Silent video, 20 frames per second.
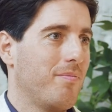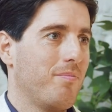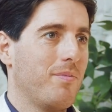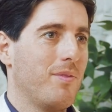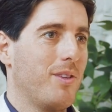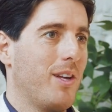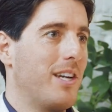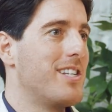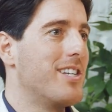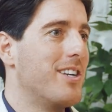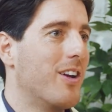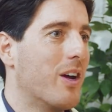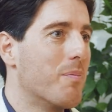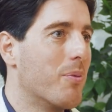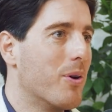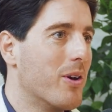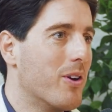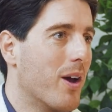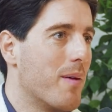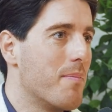ninety-nine
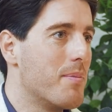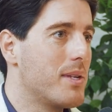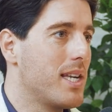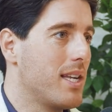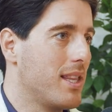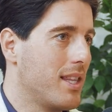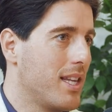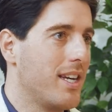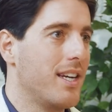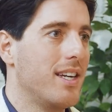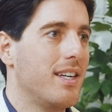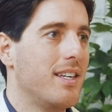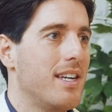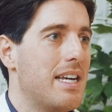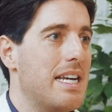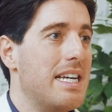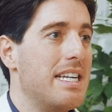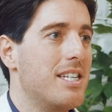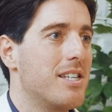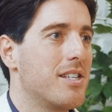point nine percent that it
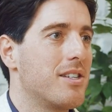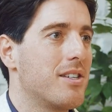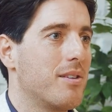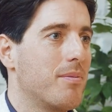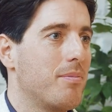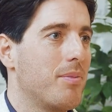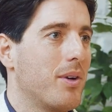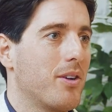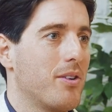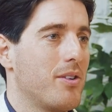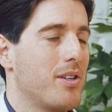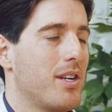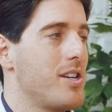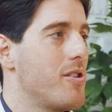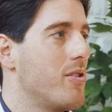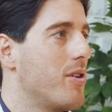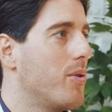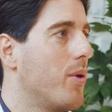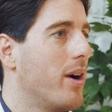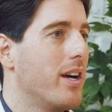is because I
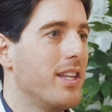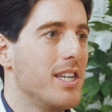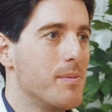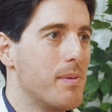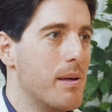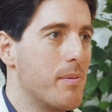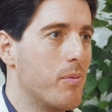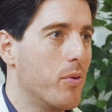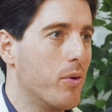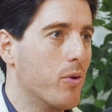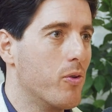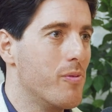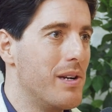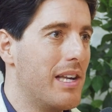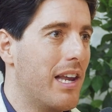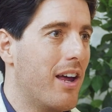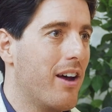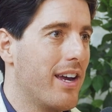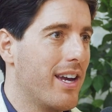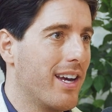don't know why these people would all
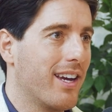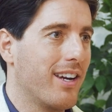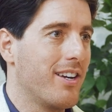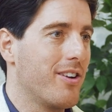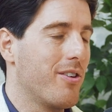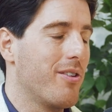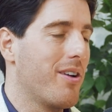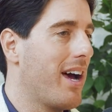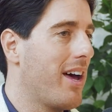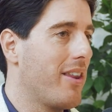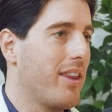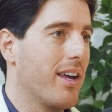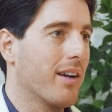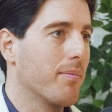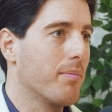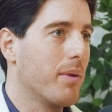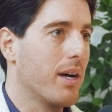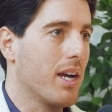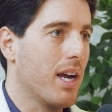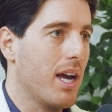be lying and I don't know how
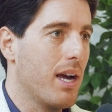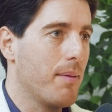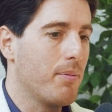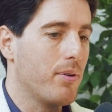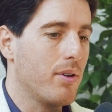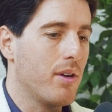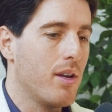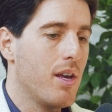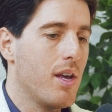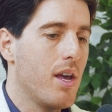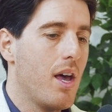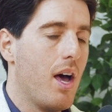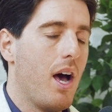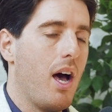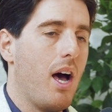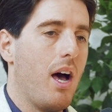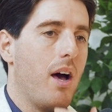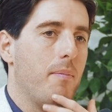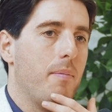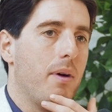that might happen.
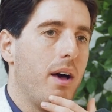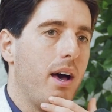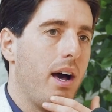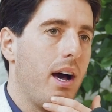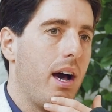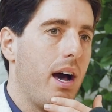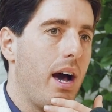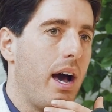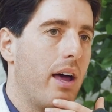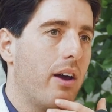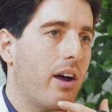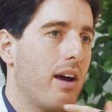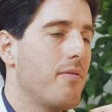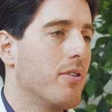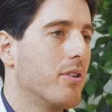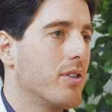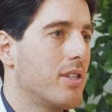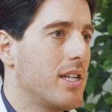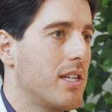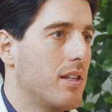Um, And I've
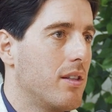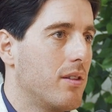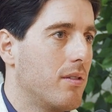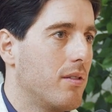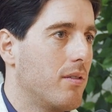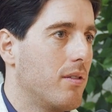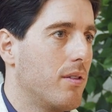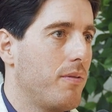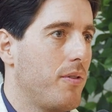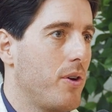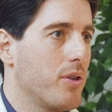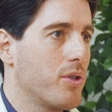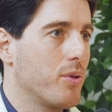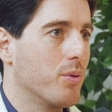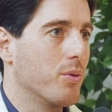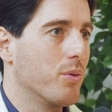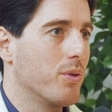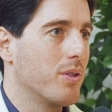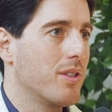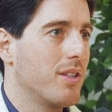not seen the
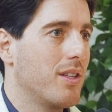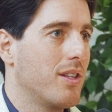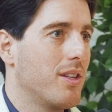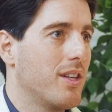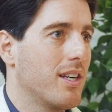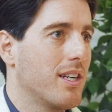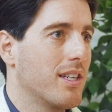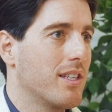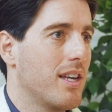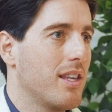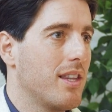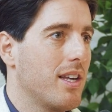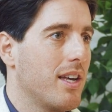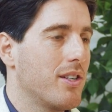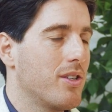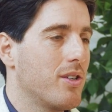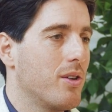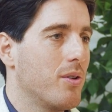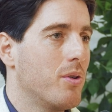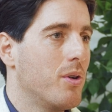fossils and things like
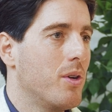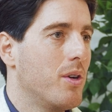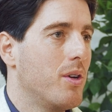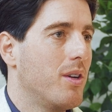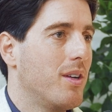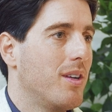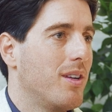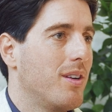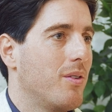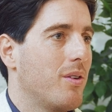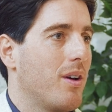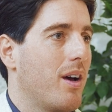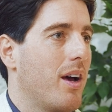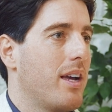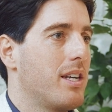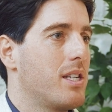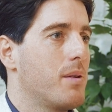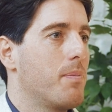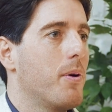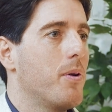that. So
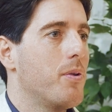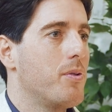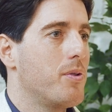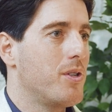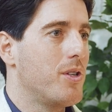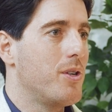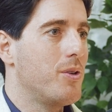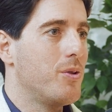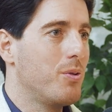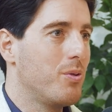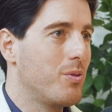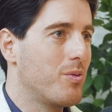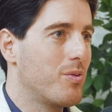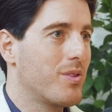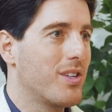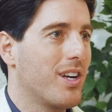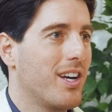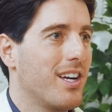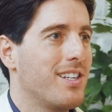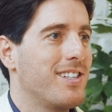I suppose you
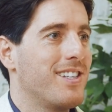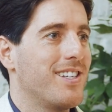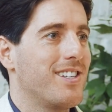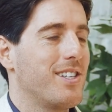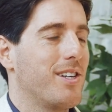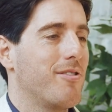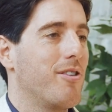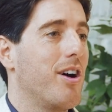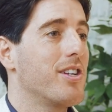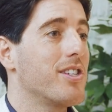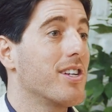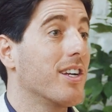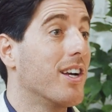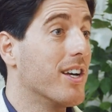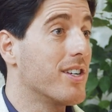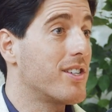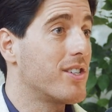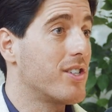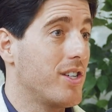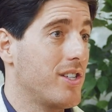scientists are asking
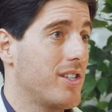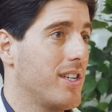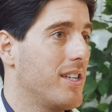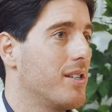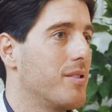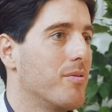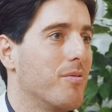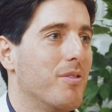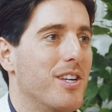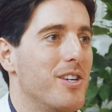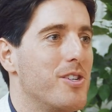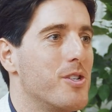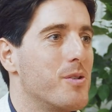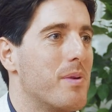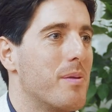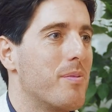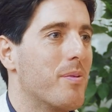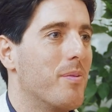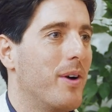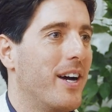us, just as religious
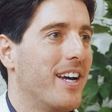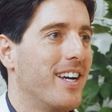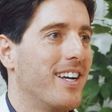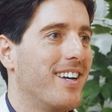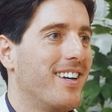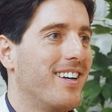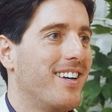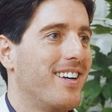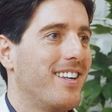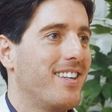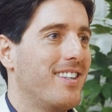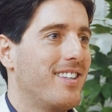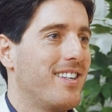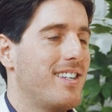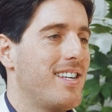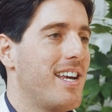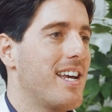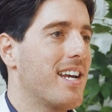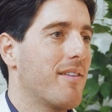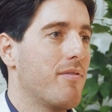people might, to
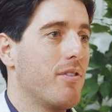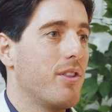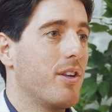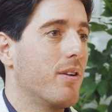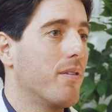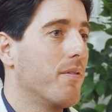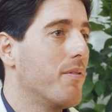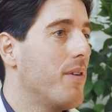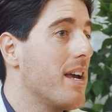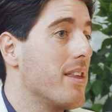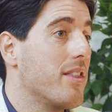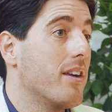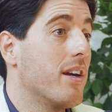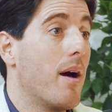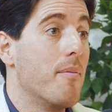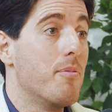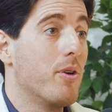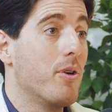take everything on faith. And I'm